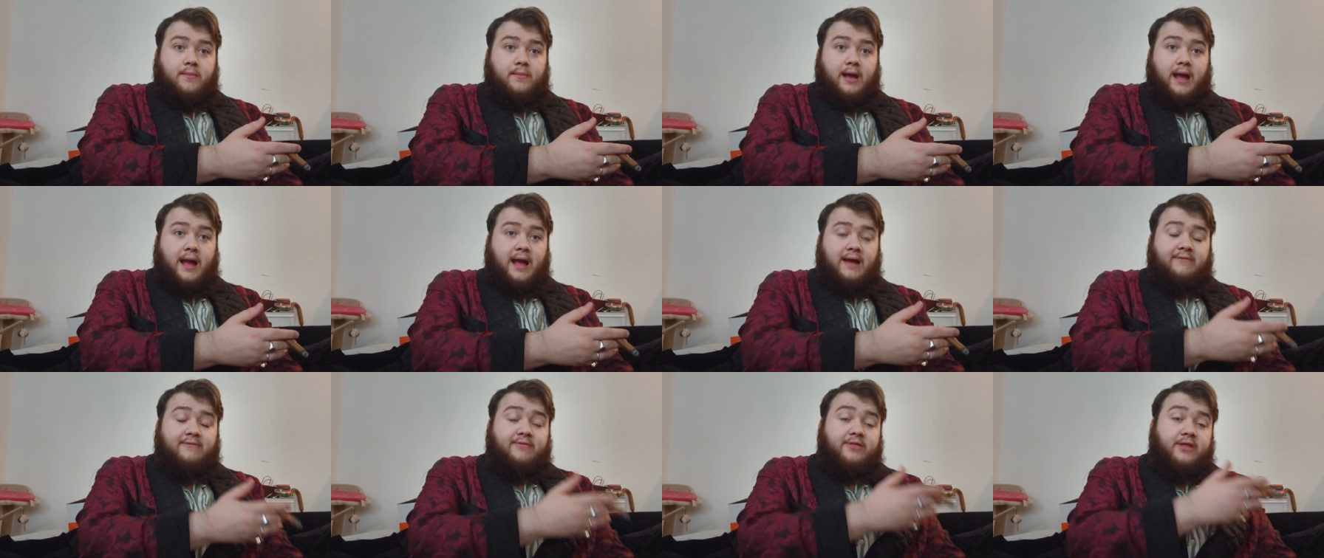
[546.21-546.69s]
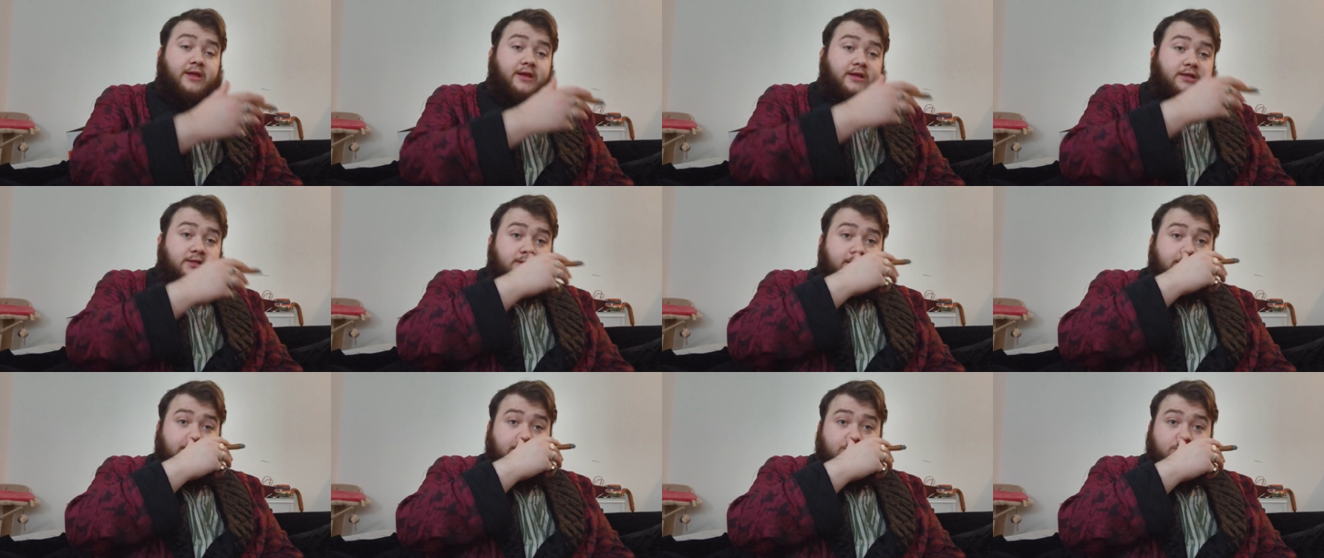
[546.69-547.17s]
have
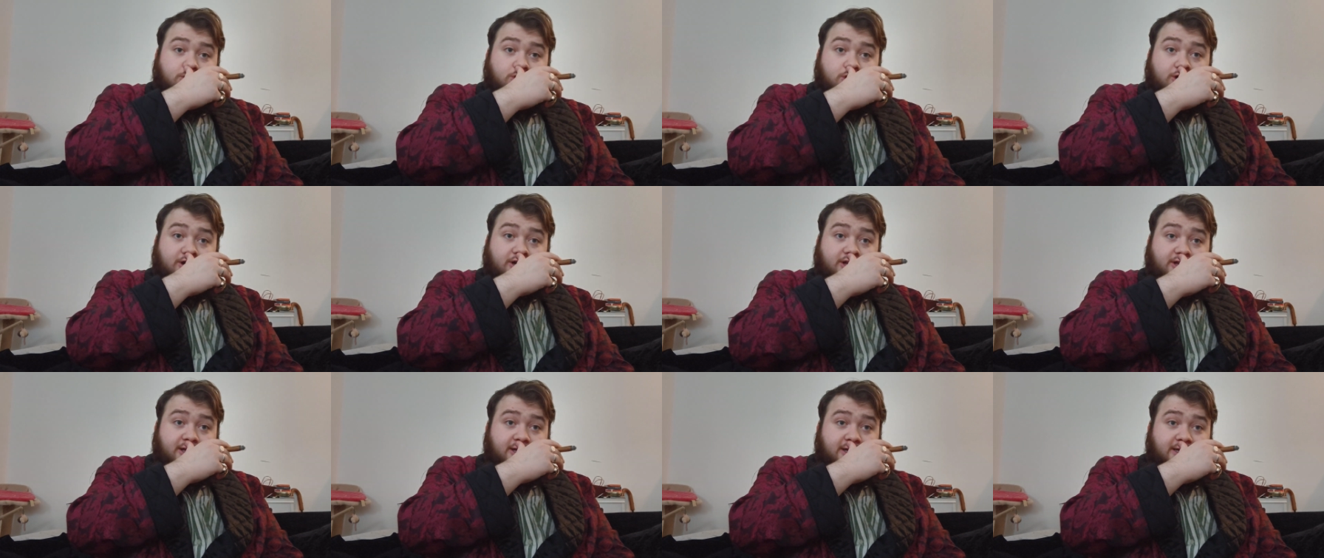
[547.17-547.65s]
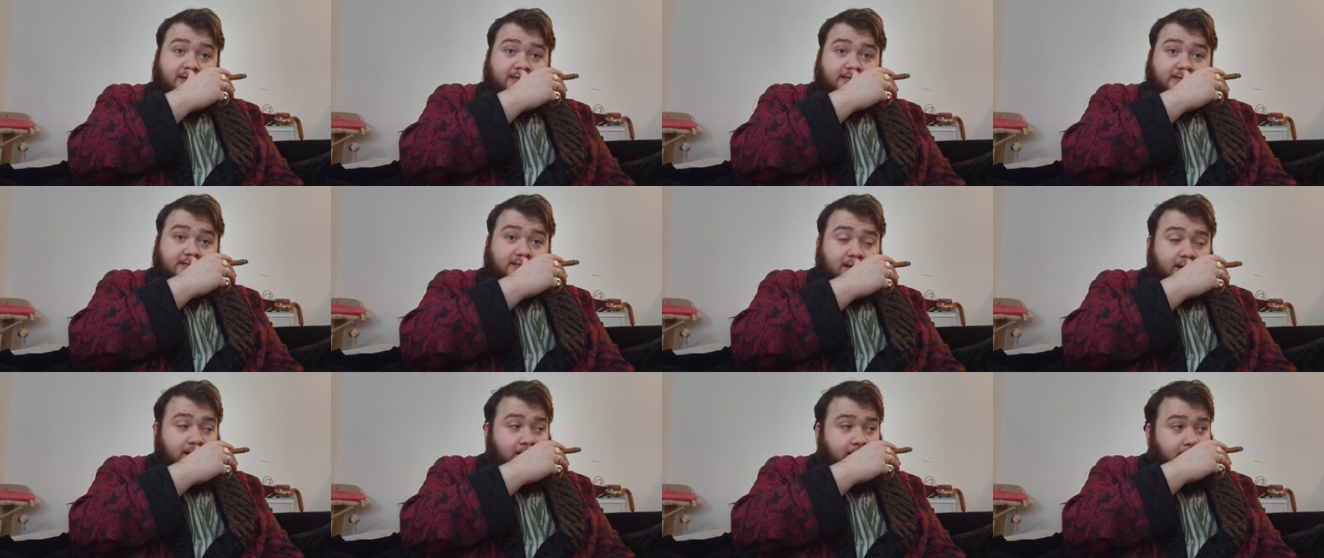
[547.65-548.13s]
these and enjoy
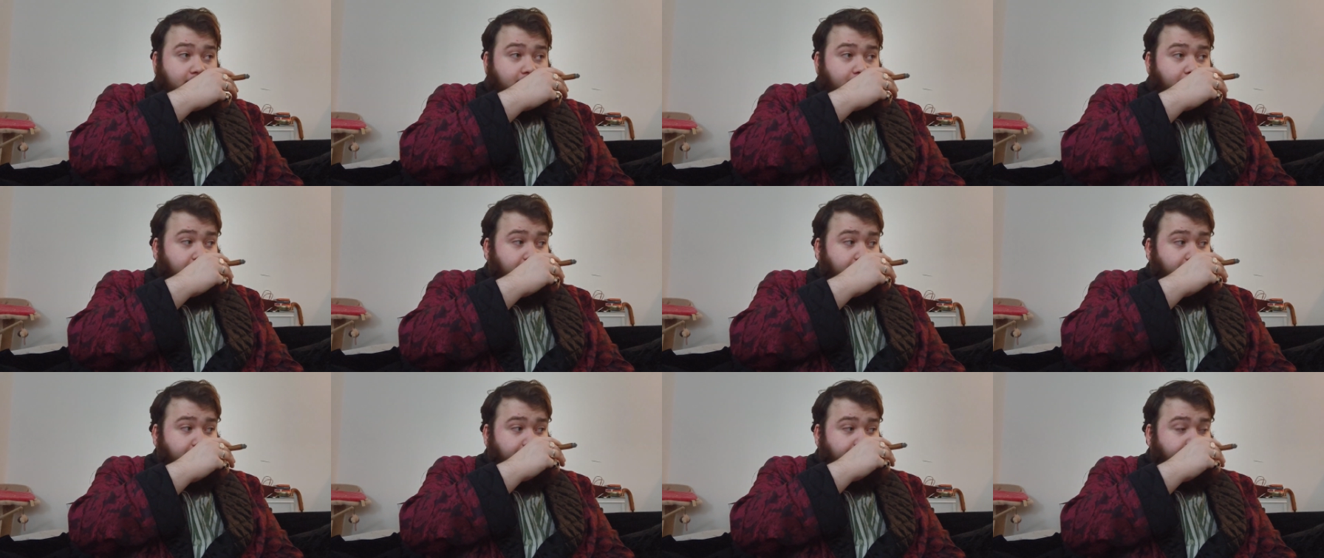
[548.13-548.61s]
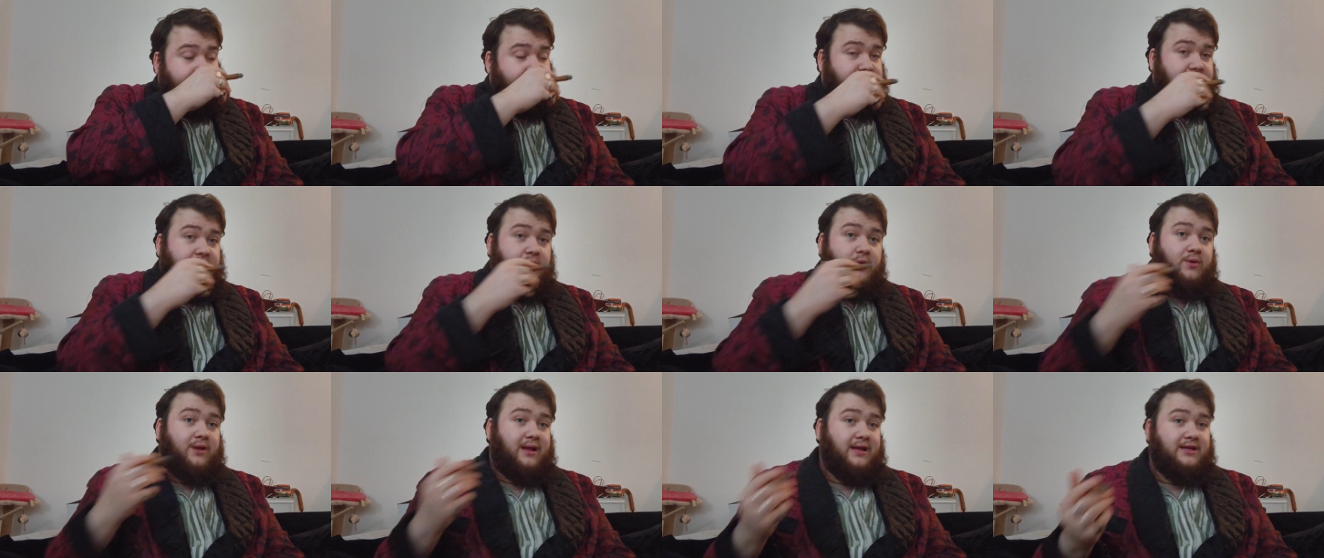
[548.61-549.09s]
these.
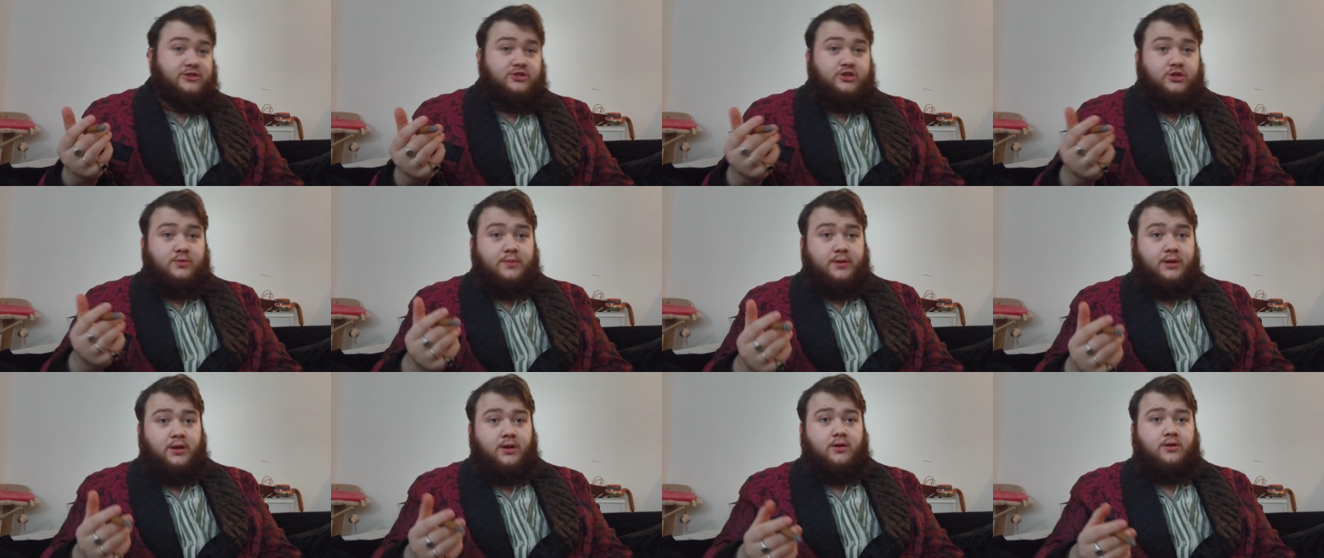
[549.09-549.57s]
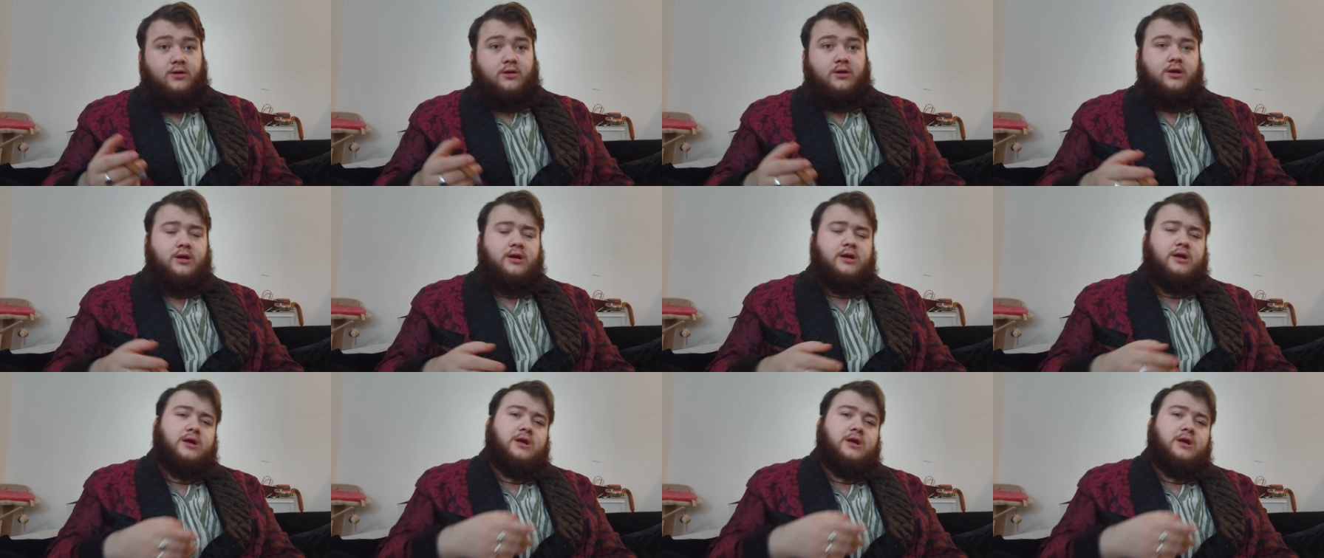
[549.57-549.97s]
They don't last super long,